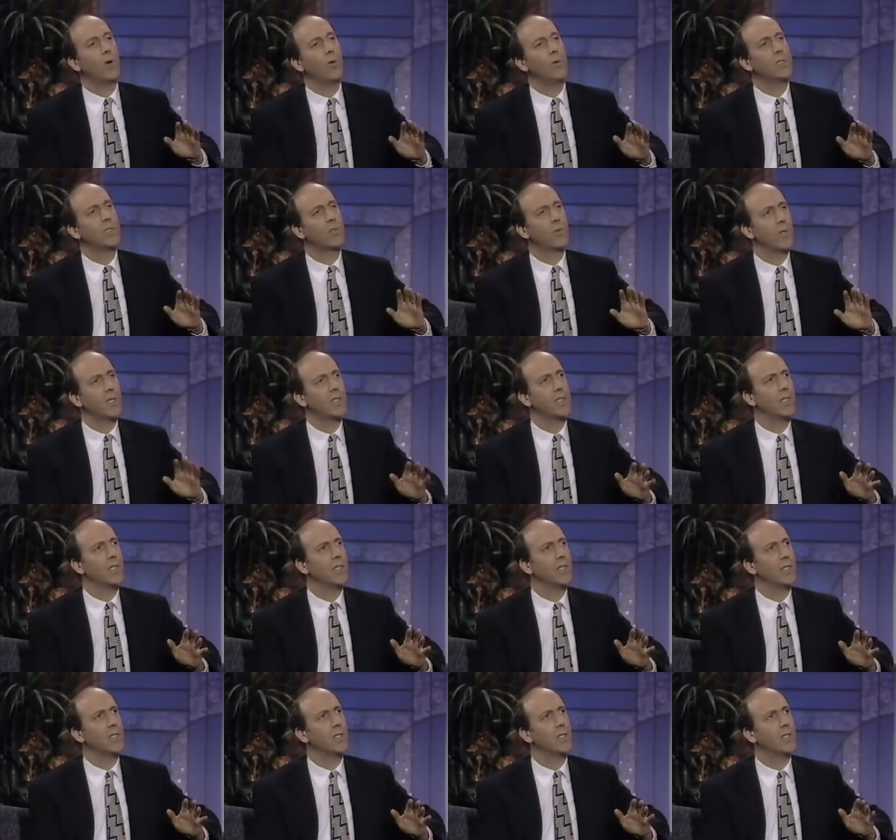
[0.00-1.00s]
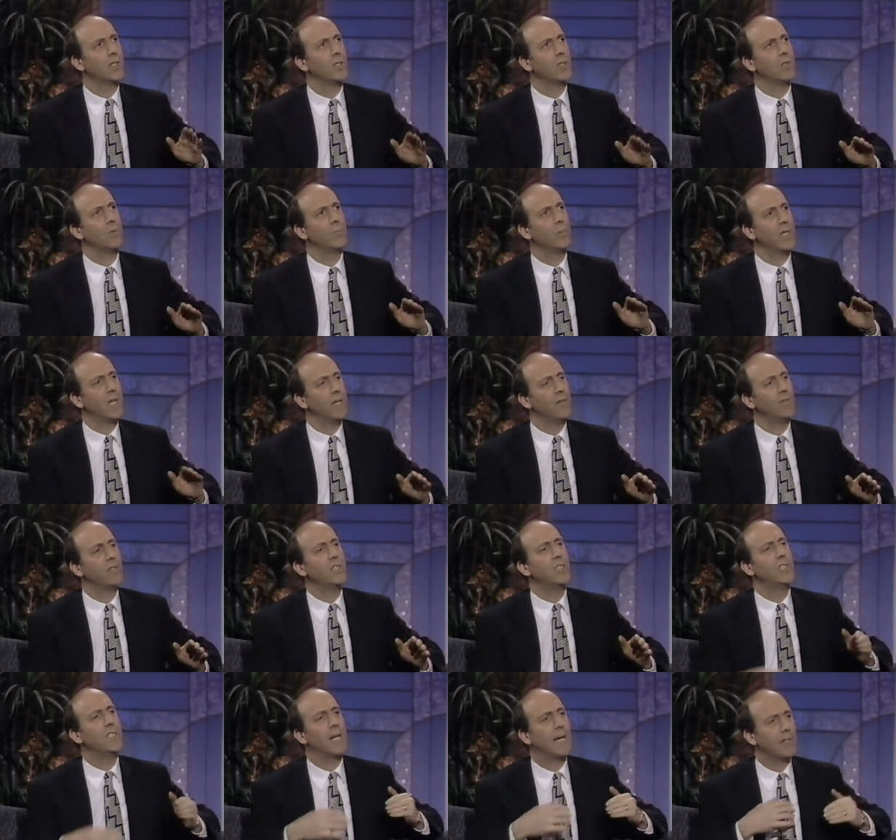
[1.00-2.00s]
always questioning her behavior.
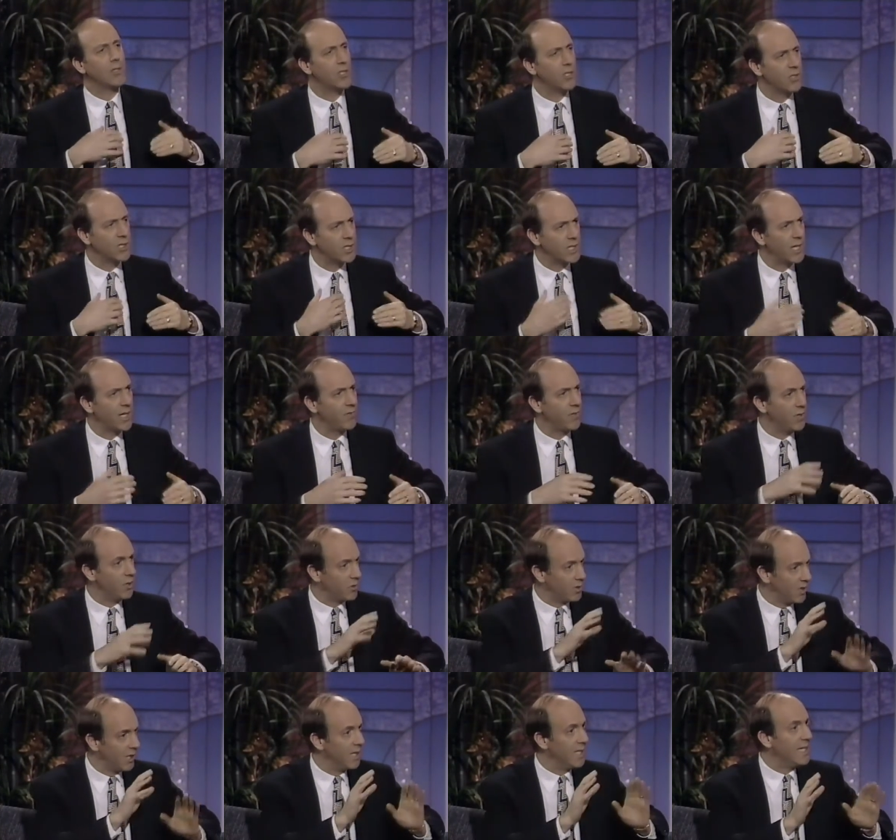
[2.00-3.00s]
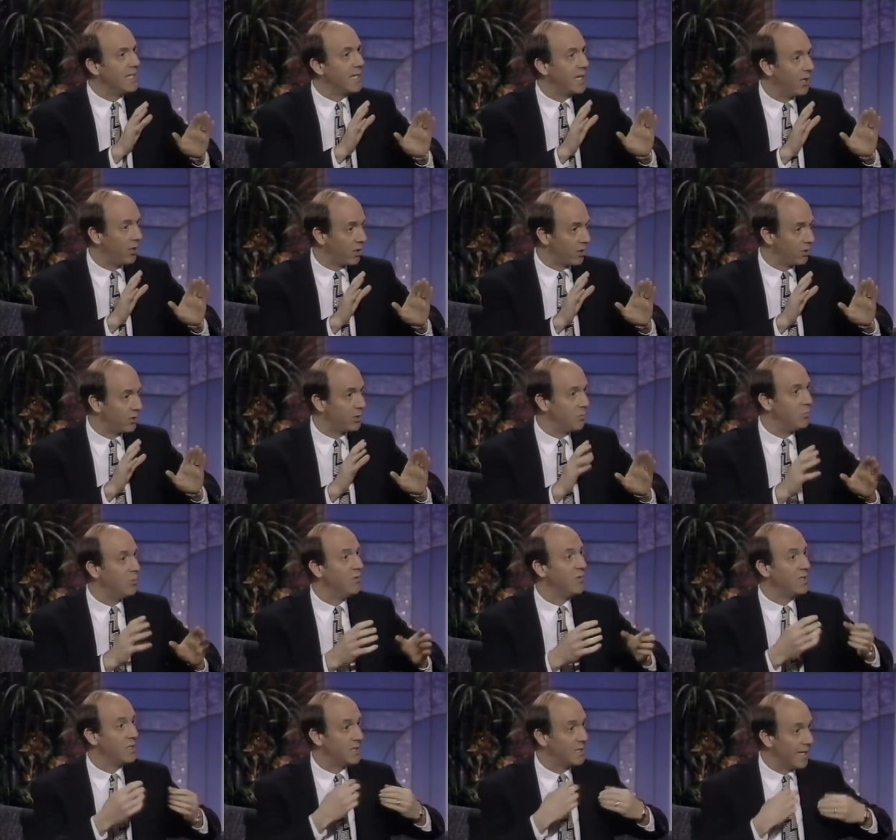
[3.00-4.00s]
She doubts herself. You don't see lead characters in
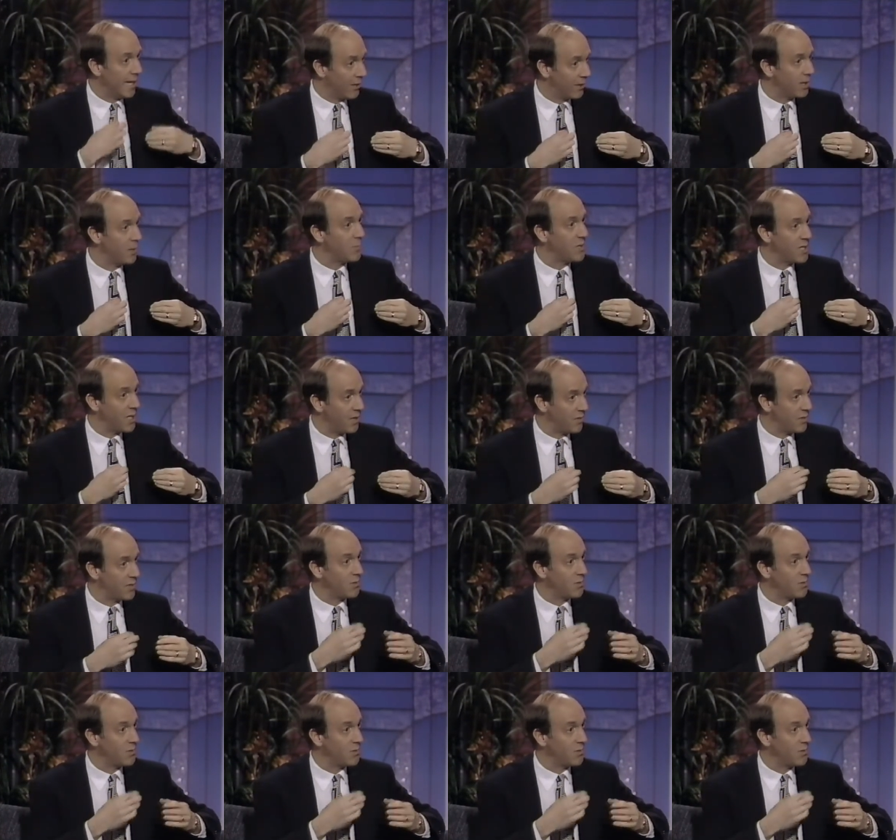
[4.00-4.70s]
movies doubt themselves